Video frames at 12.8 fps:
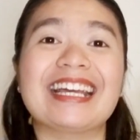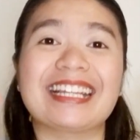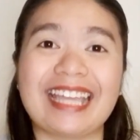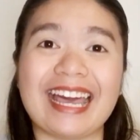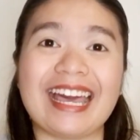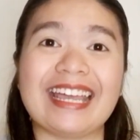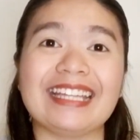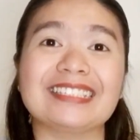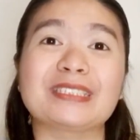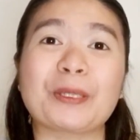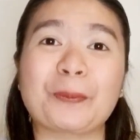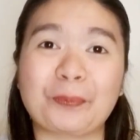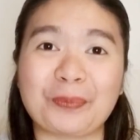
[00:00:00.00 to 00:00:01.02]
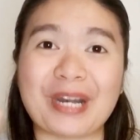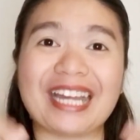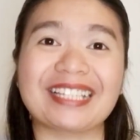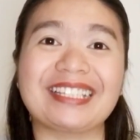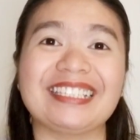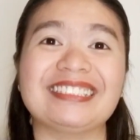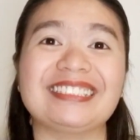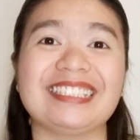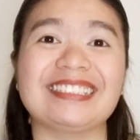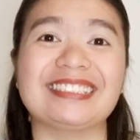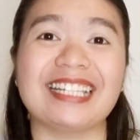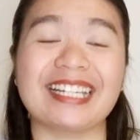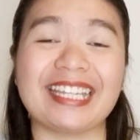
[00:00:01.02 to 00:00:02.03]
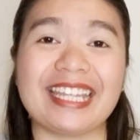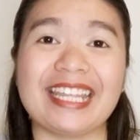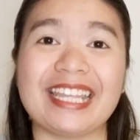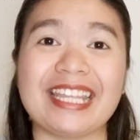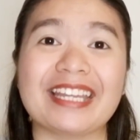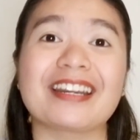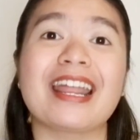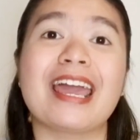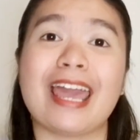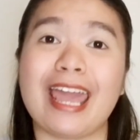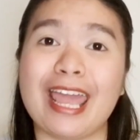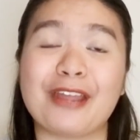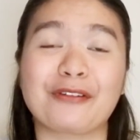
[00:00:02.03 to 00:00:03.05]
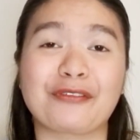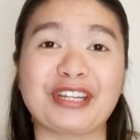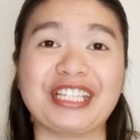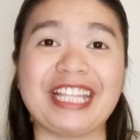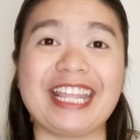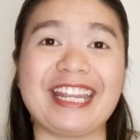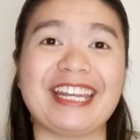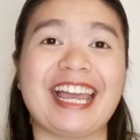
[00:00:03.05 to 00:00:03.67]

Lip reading: Guys, practice is the key here every day.